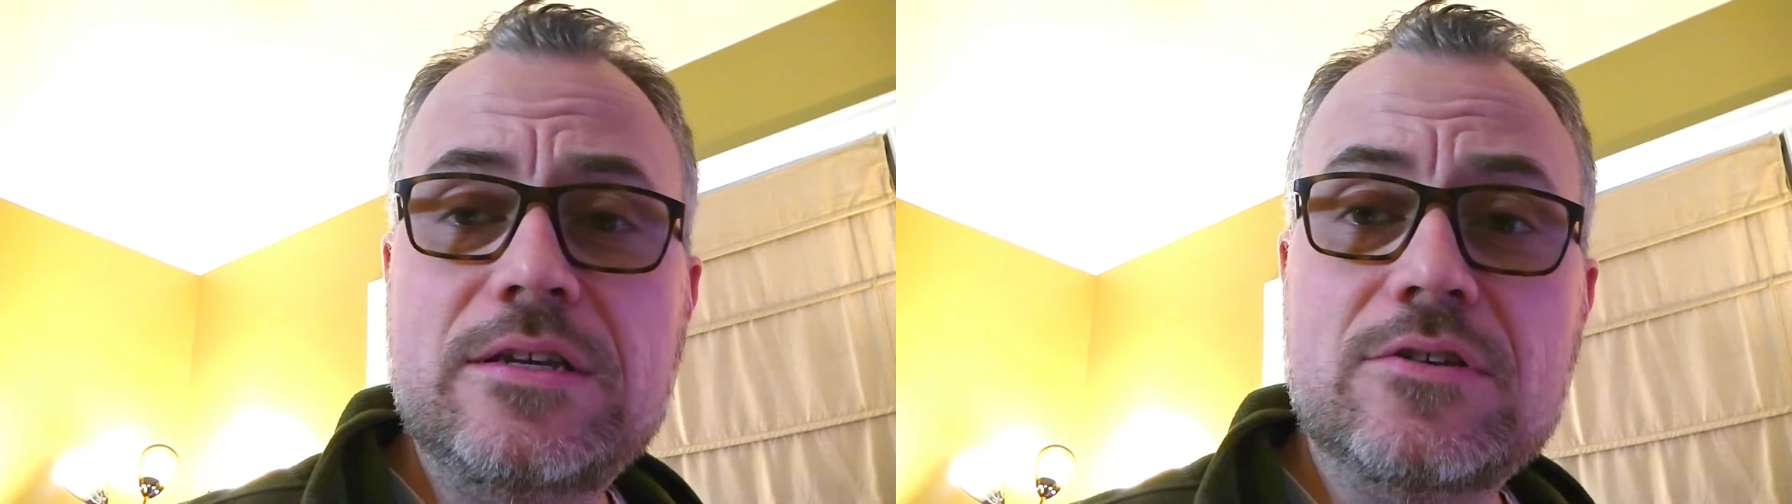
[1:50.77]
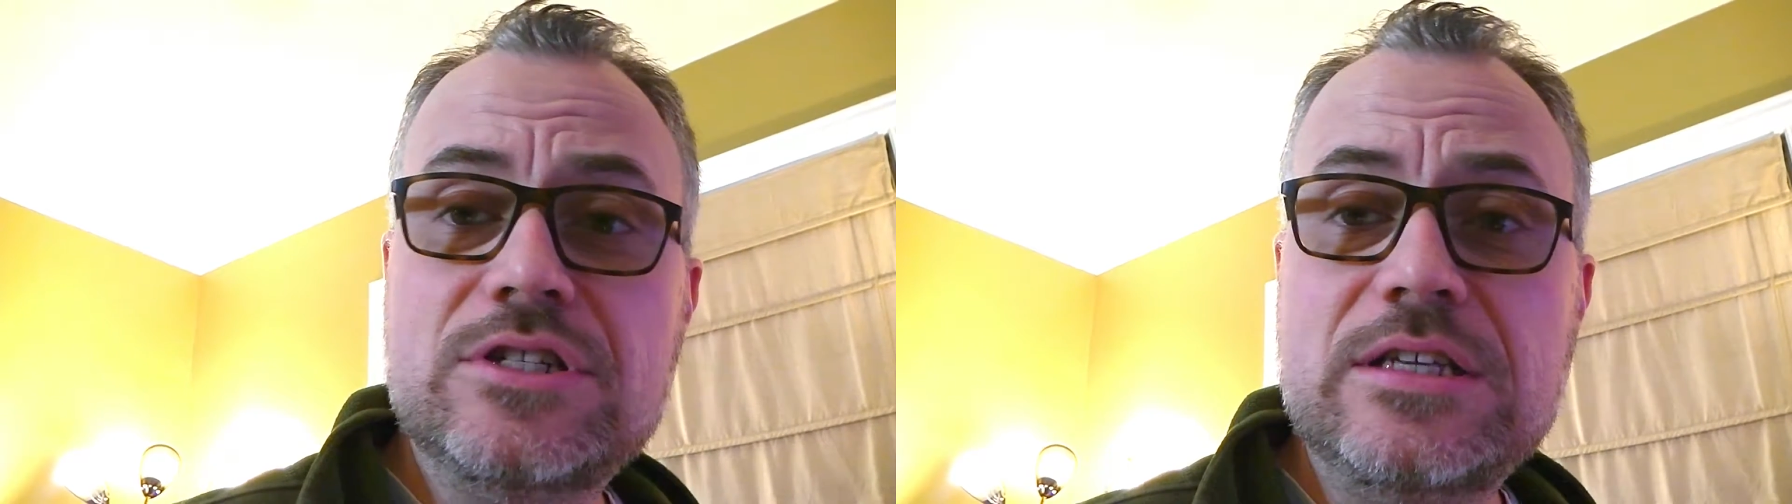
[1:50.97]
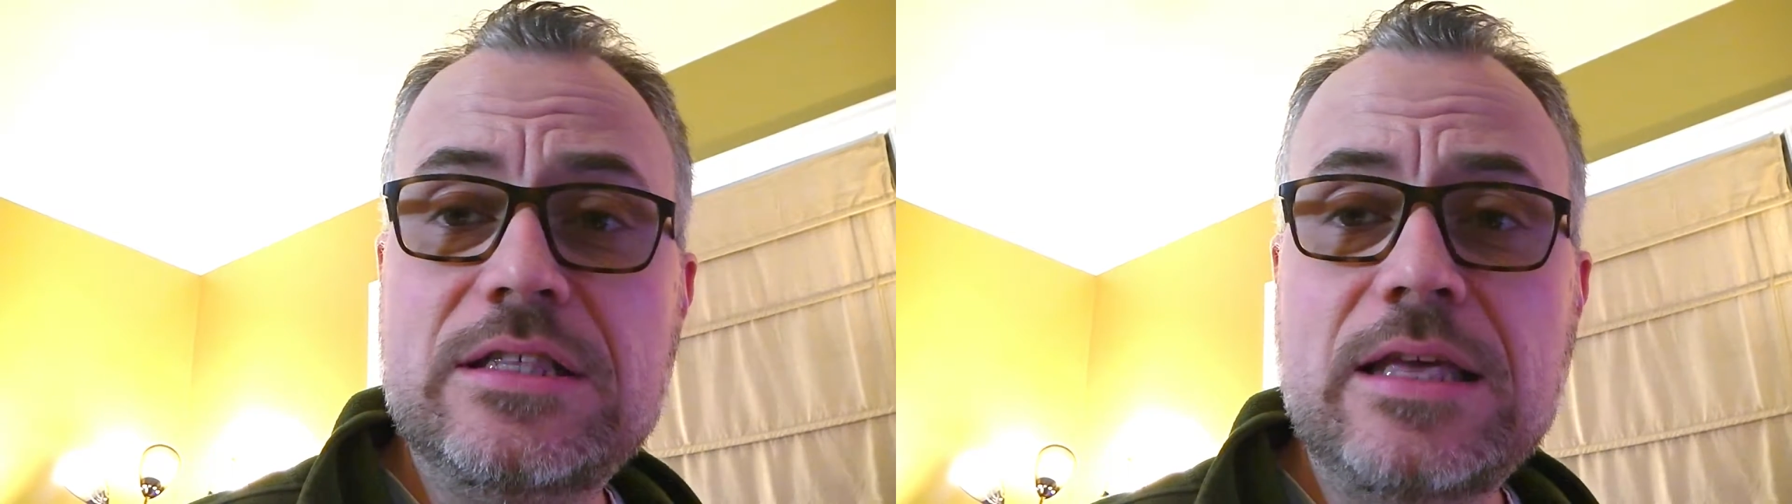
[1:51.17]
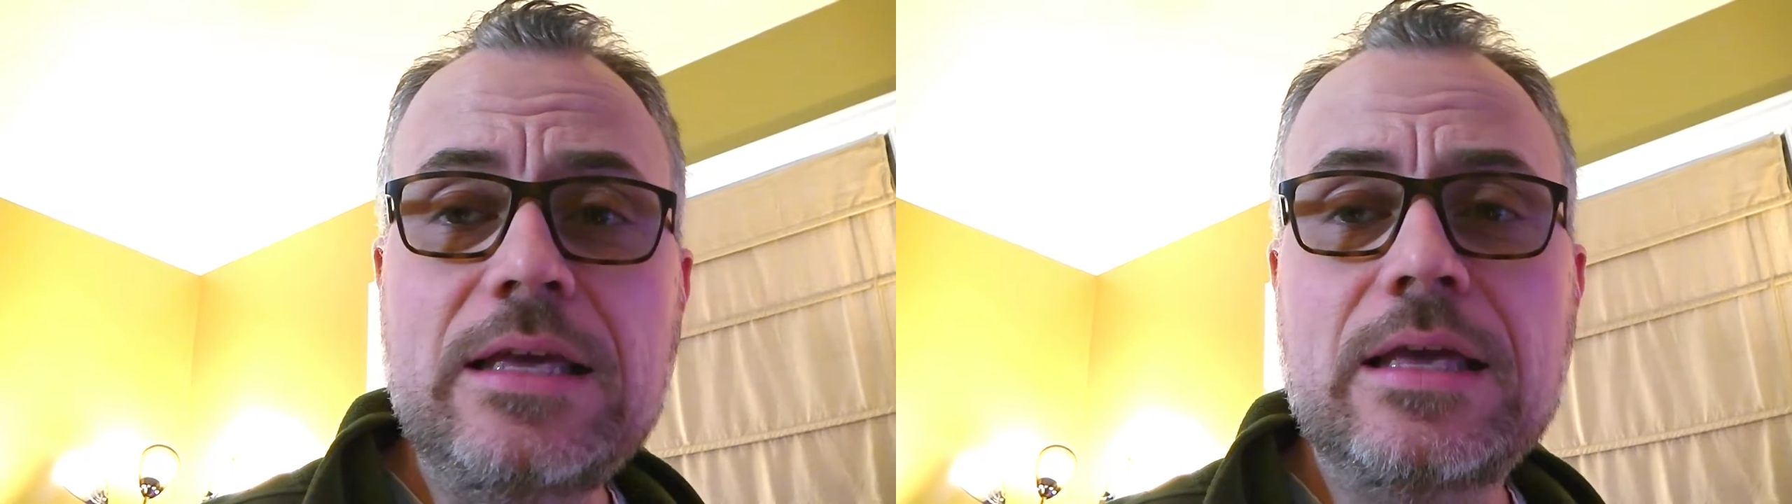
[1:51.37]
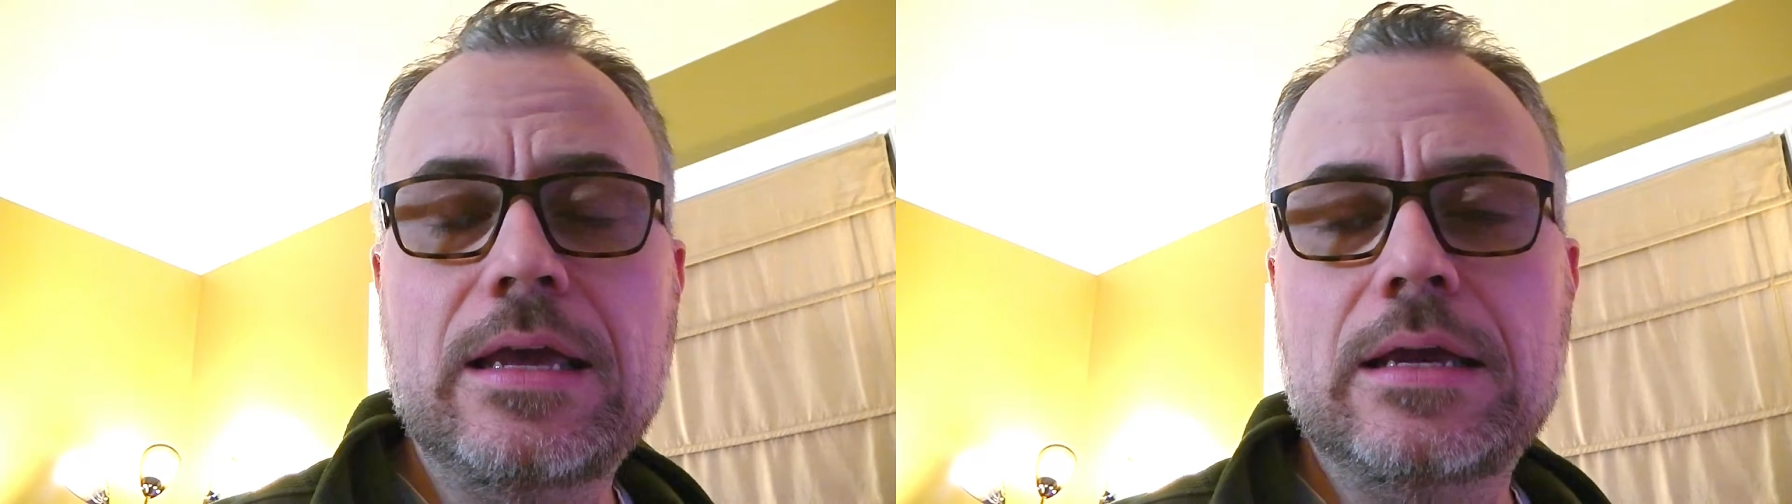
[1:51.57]
or she
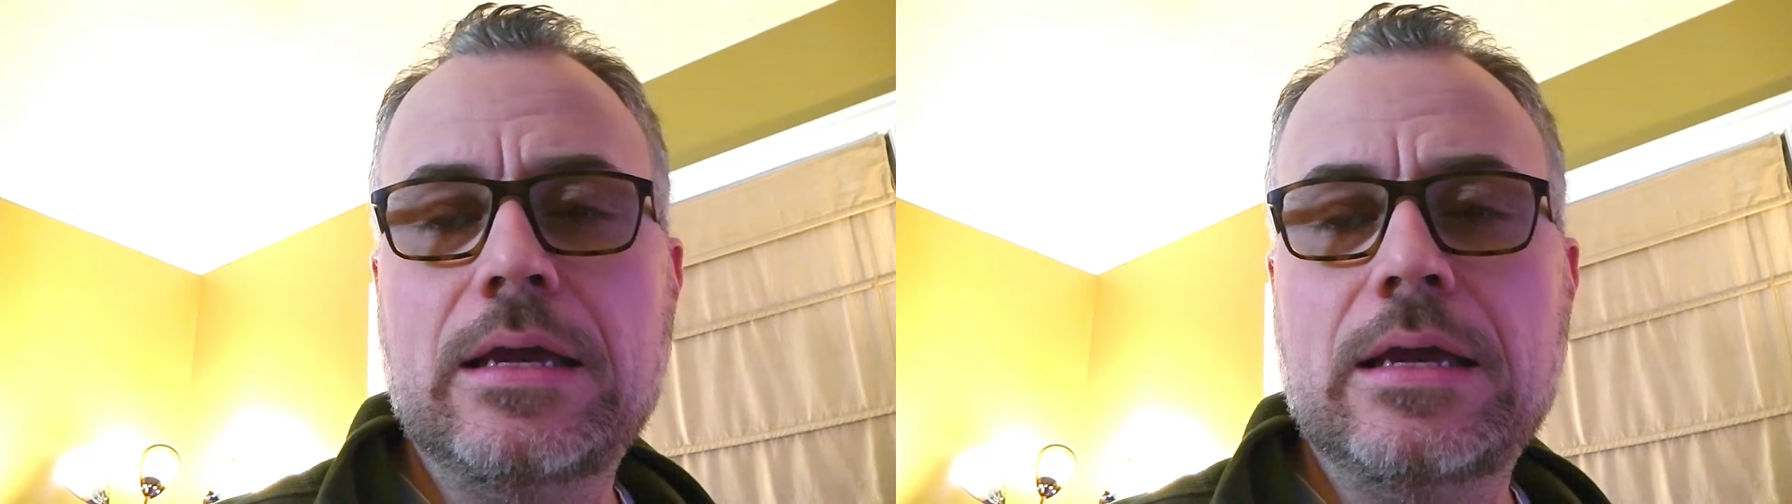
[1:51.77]
thinking?